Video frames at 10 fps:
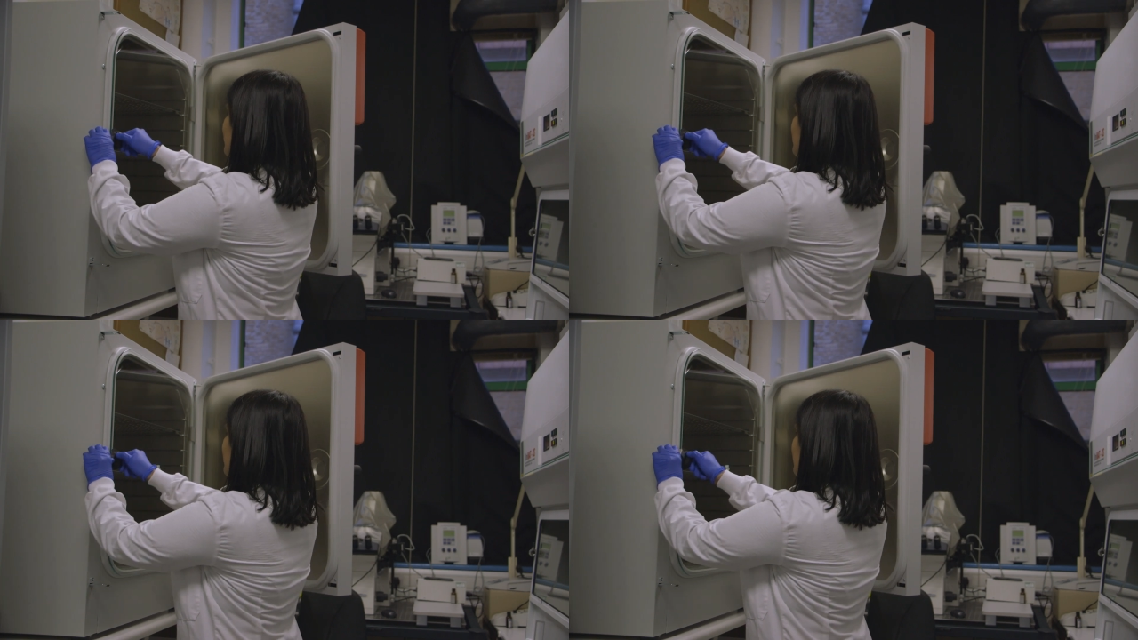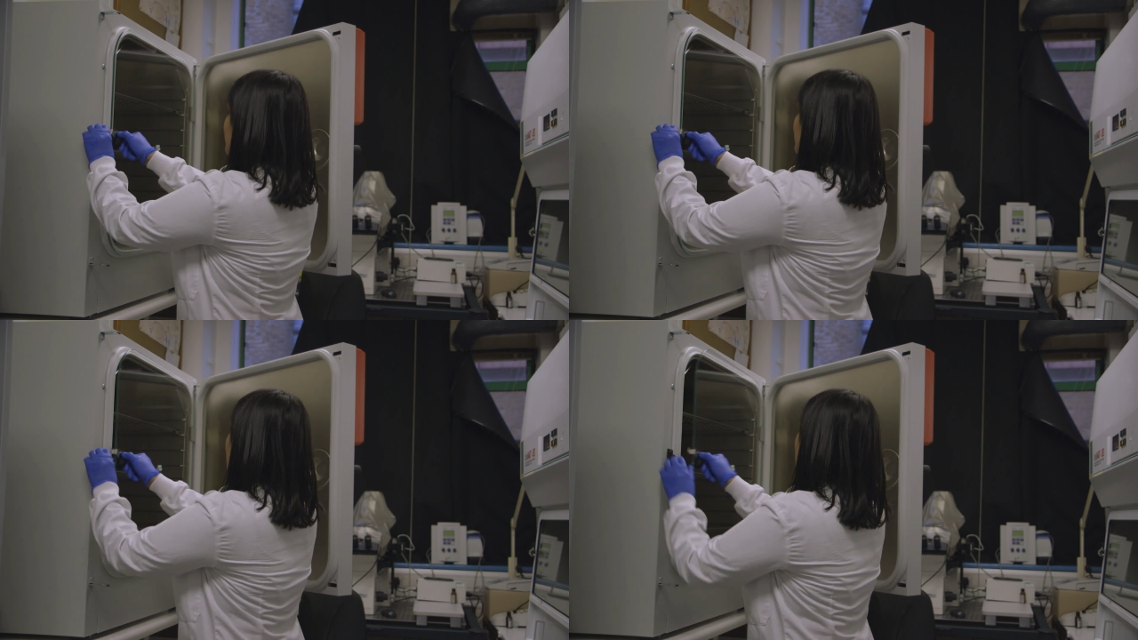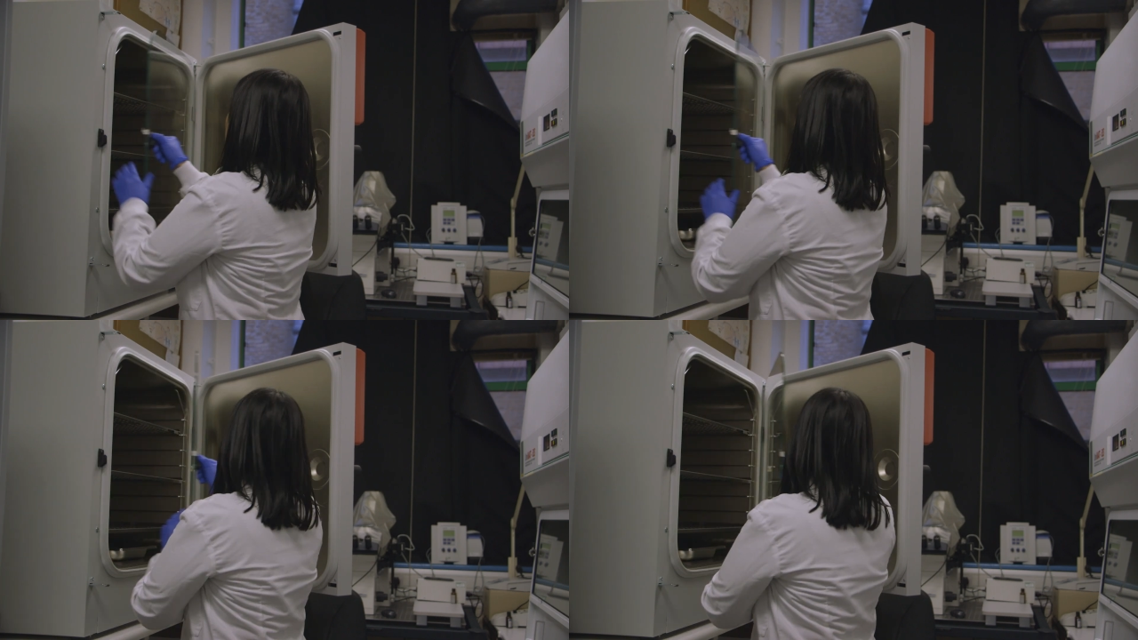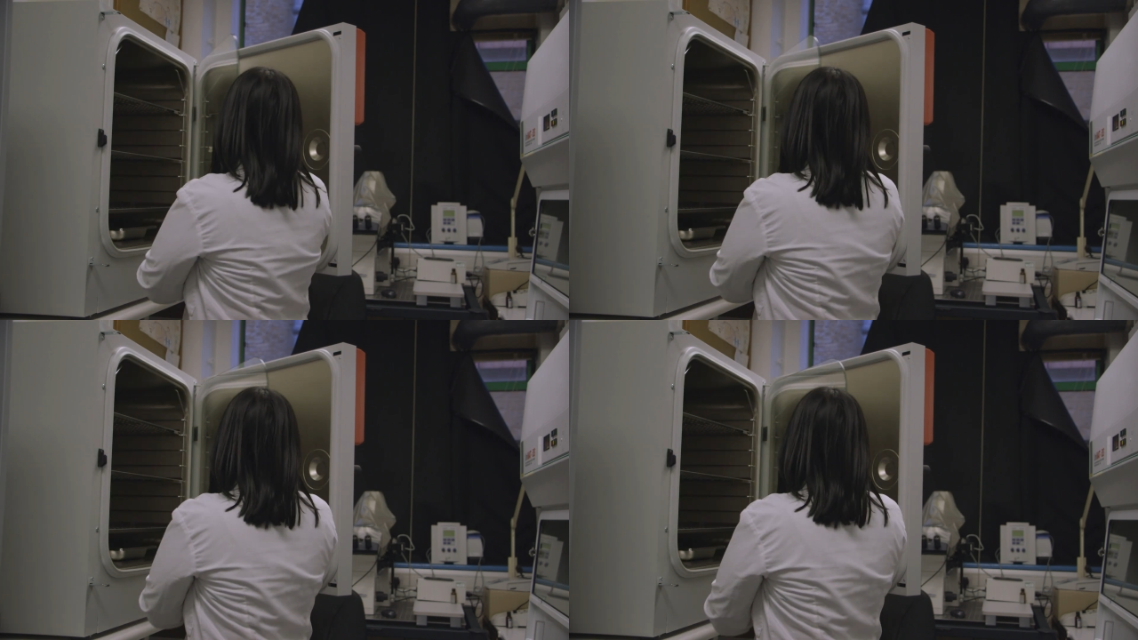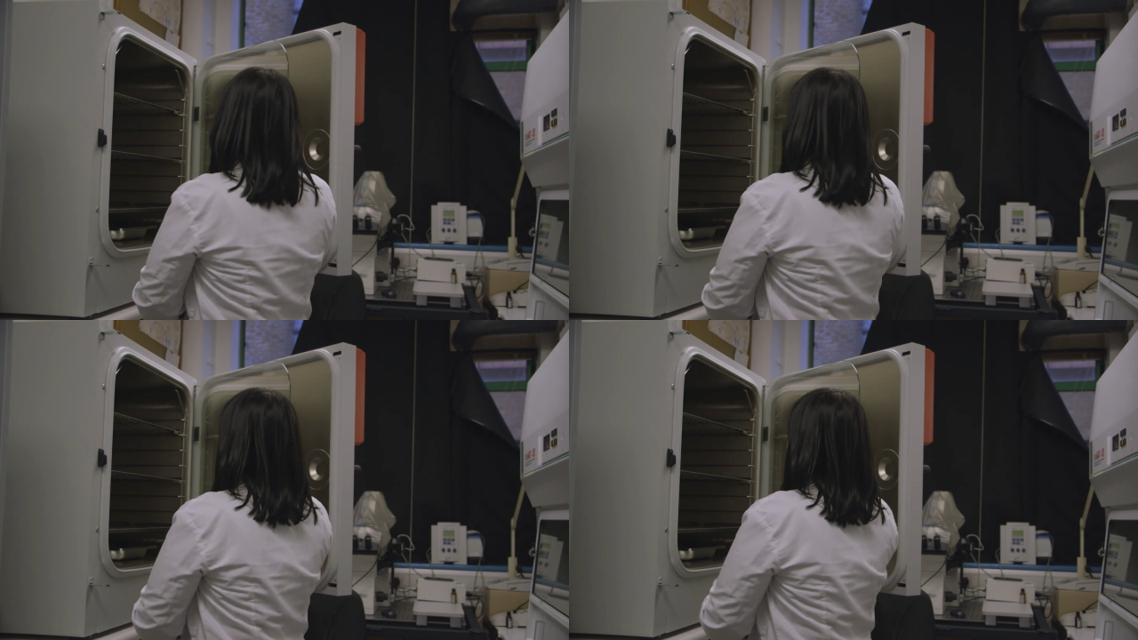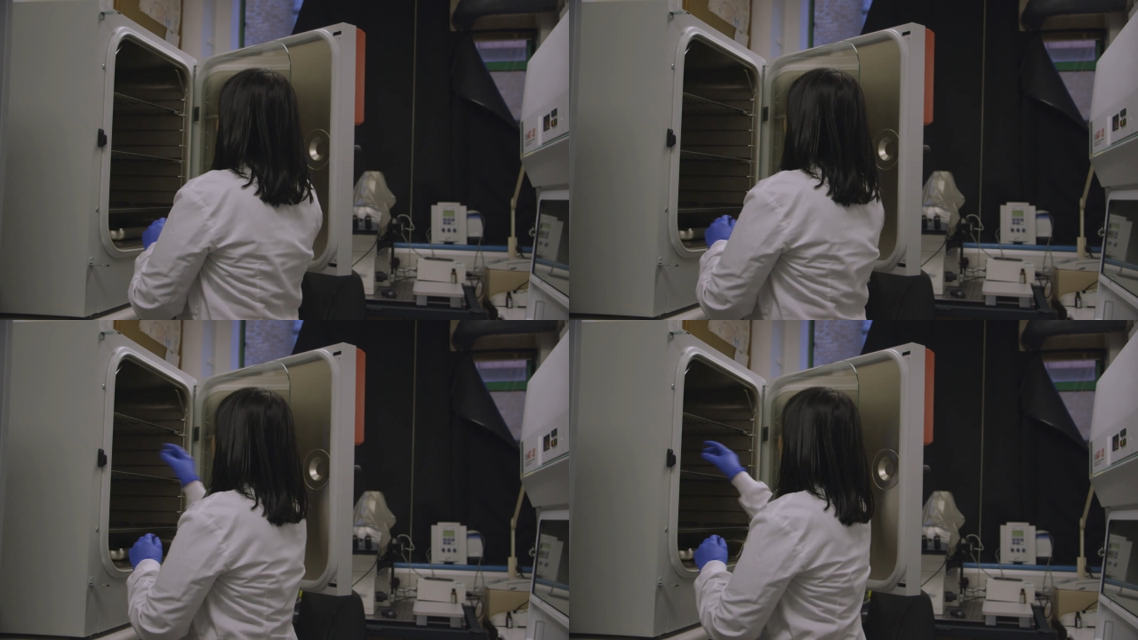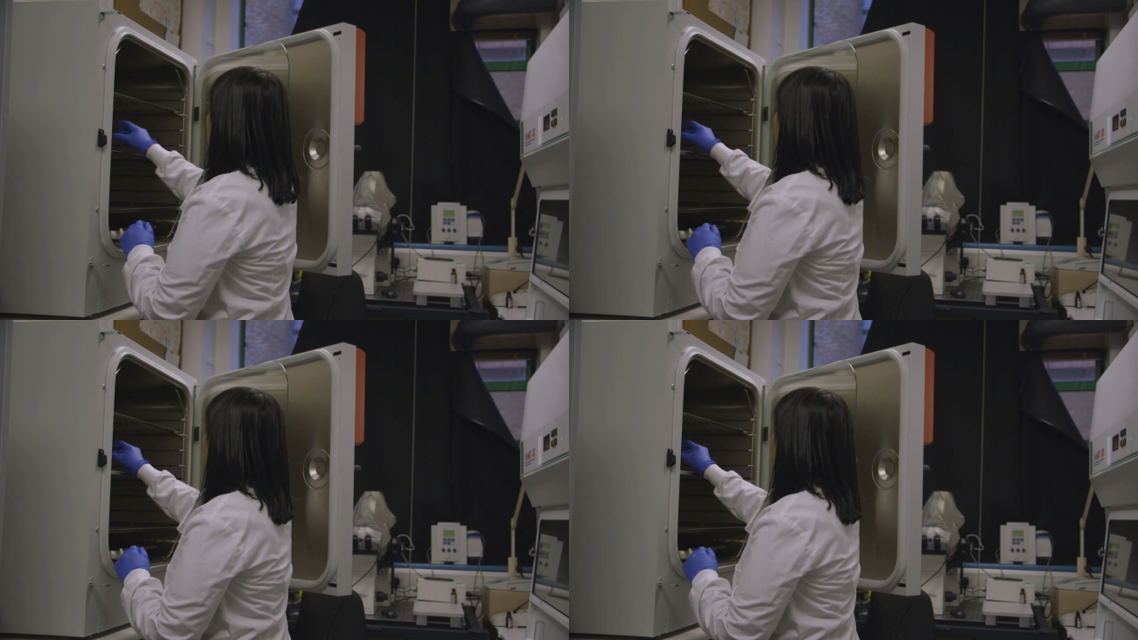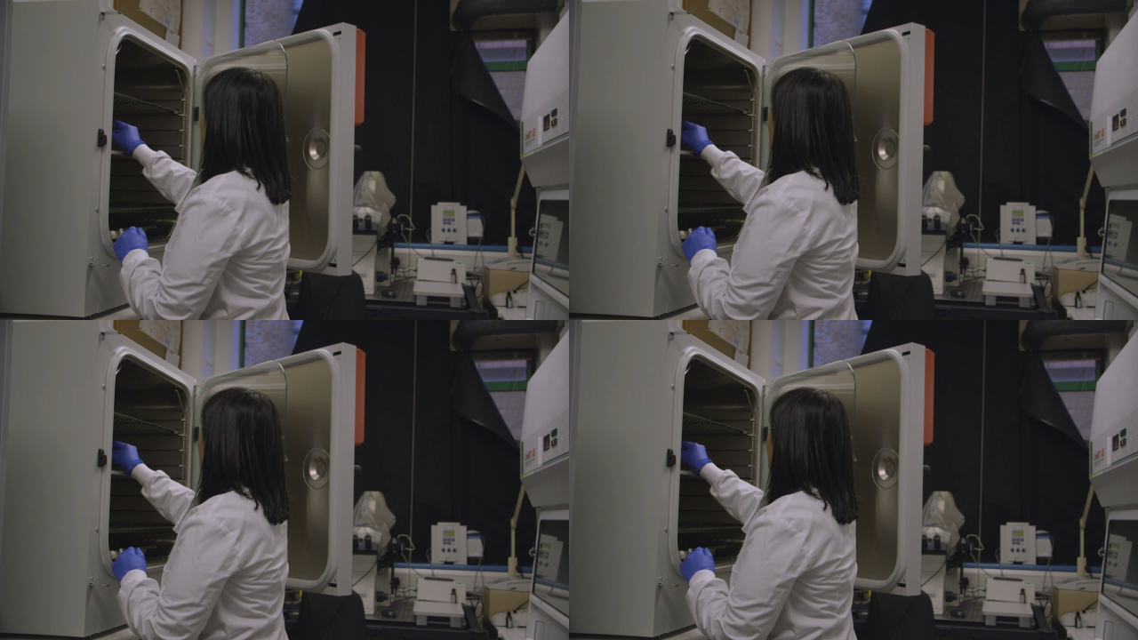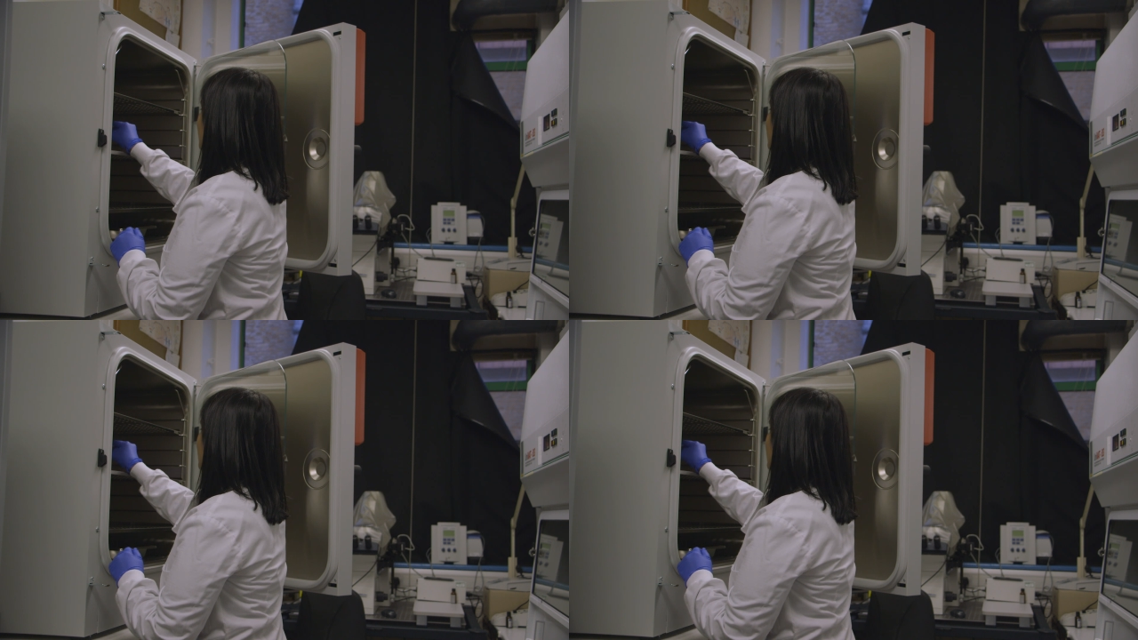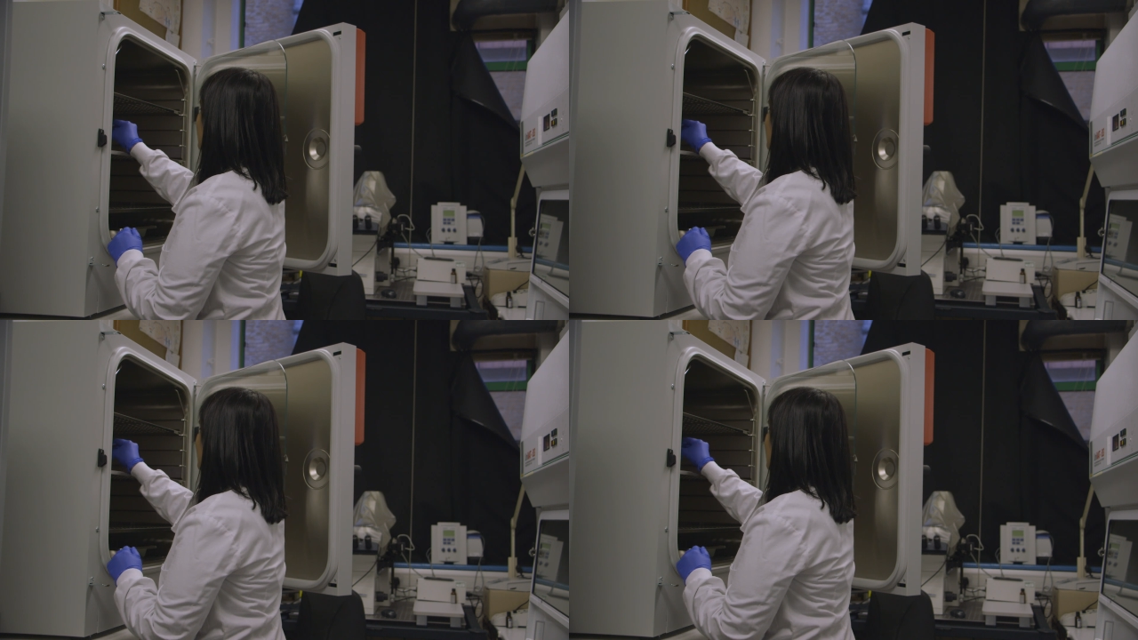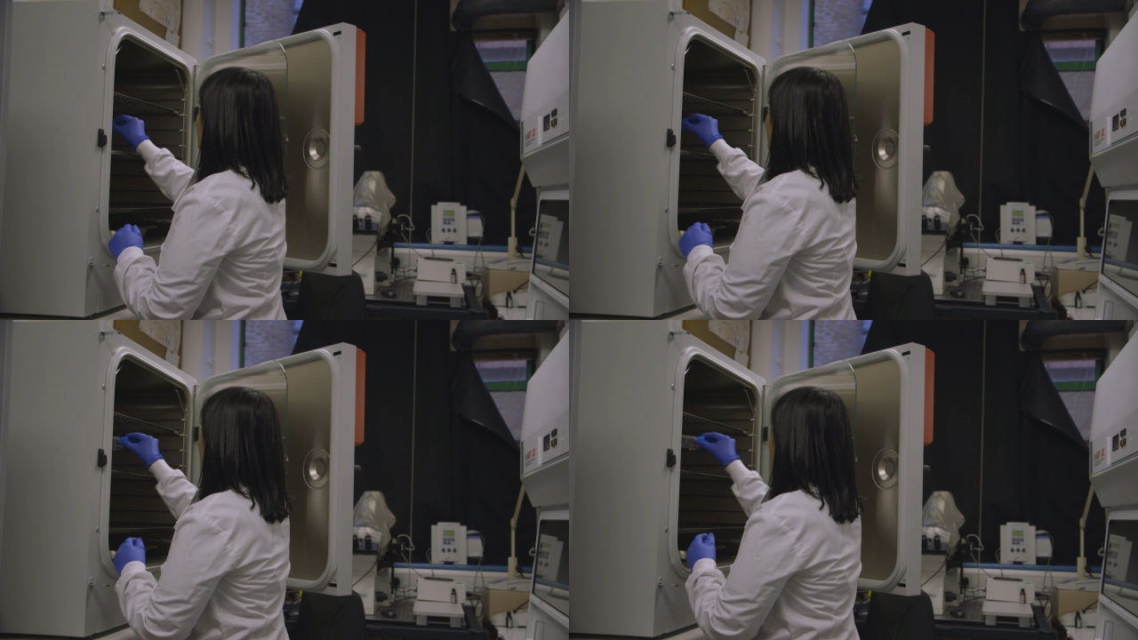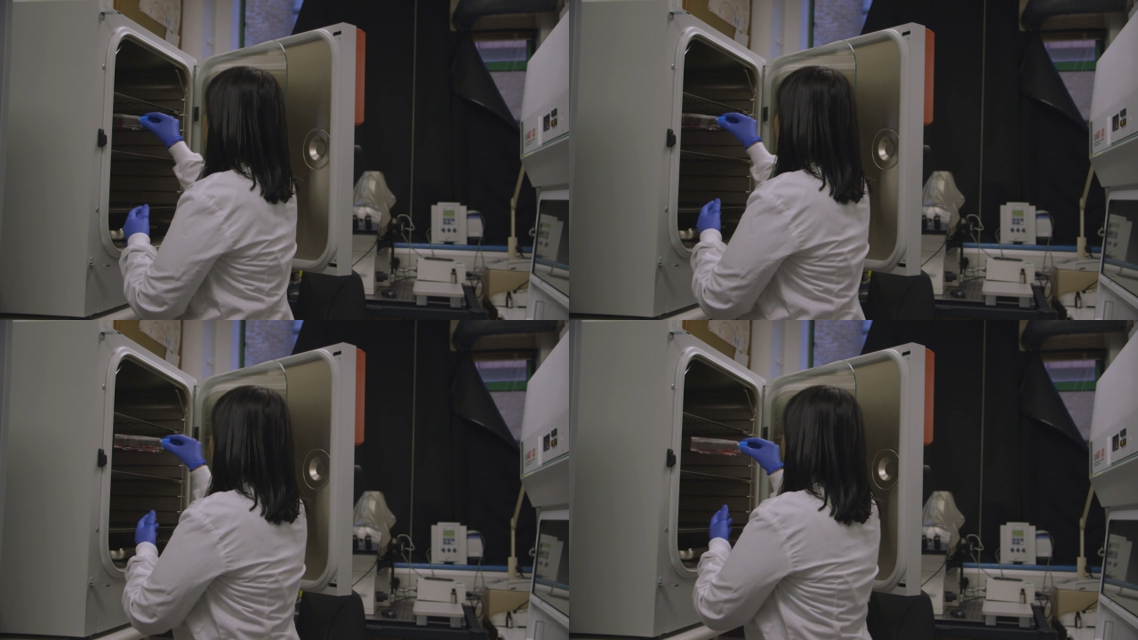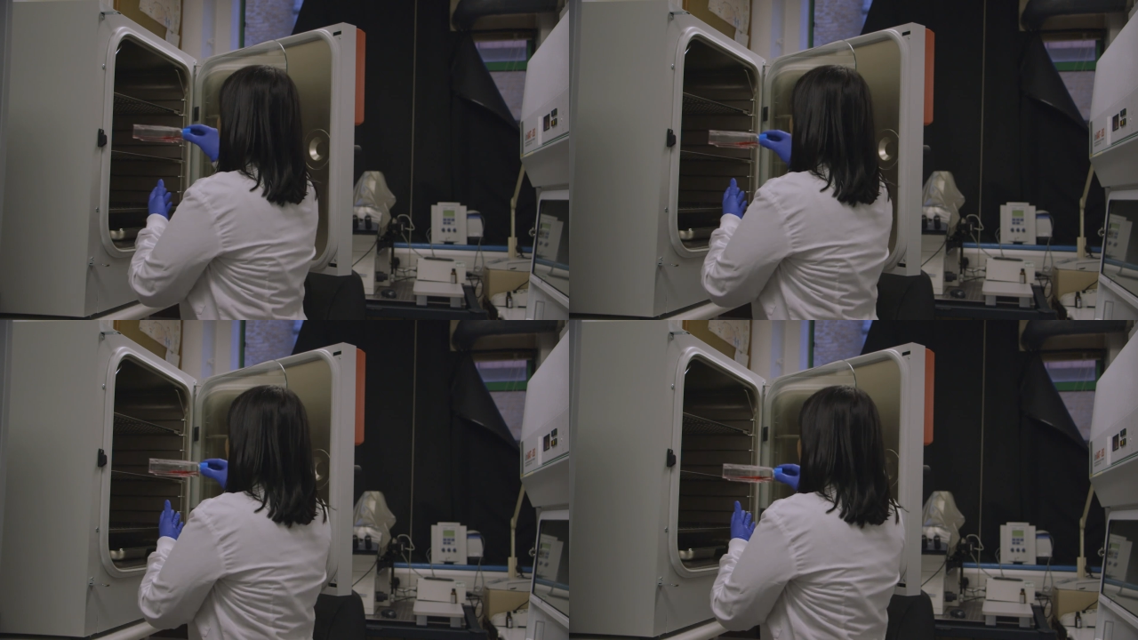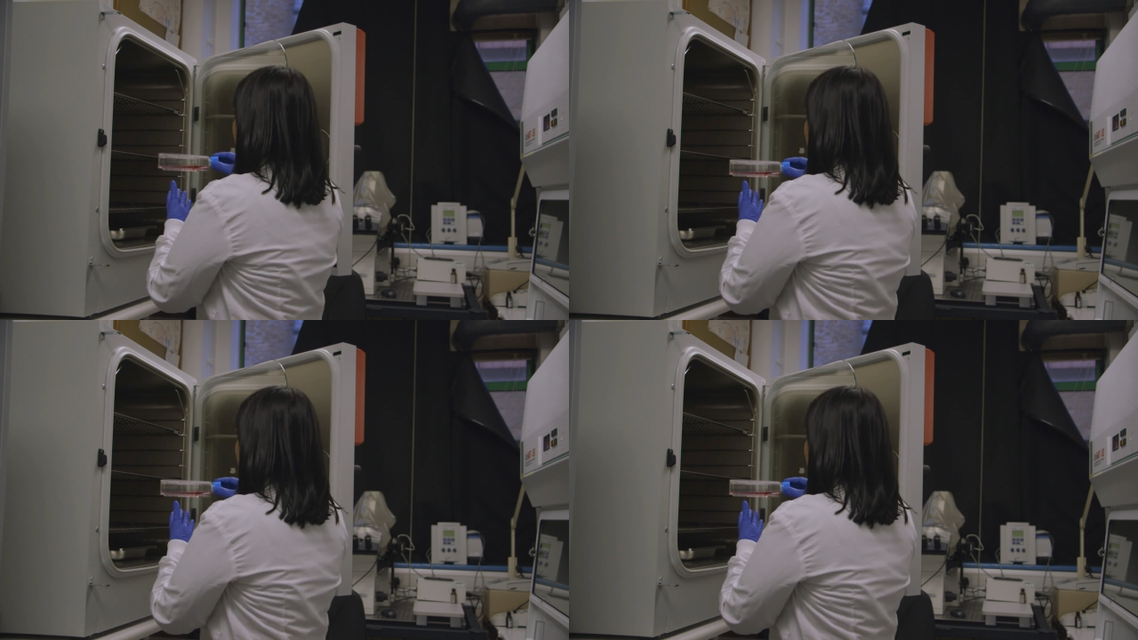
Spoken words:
Nobody's mouth can be seen.